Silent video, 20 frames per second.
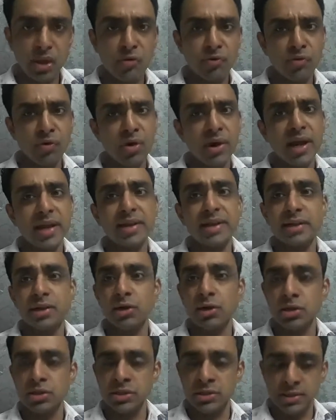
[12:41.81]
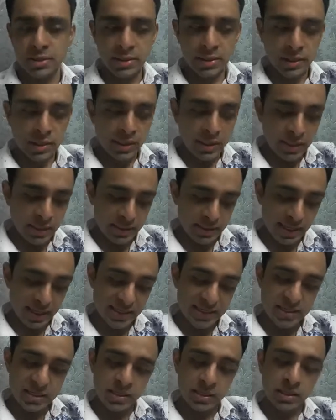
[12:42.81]
for any loss
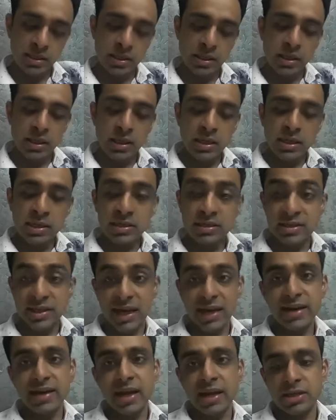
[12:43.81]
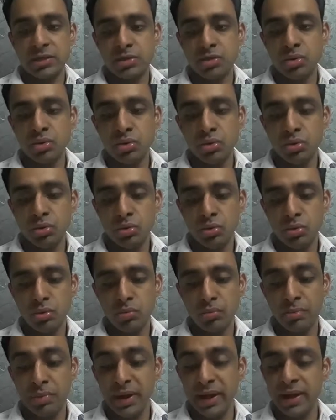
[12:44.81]
that site has to
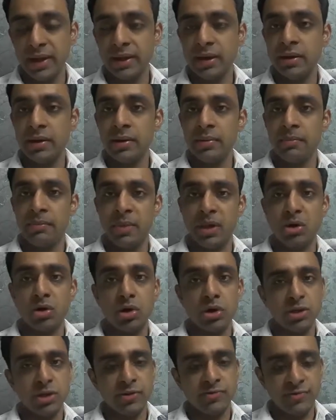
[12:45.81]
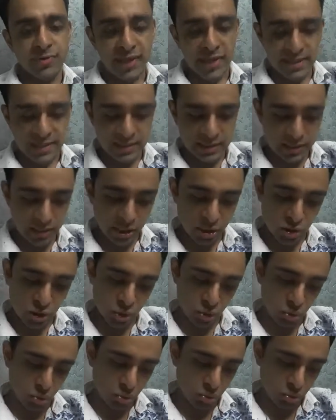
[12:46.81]
bear because of that
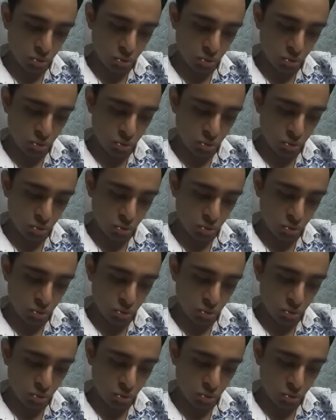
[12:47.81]
issue.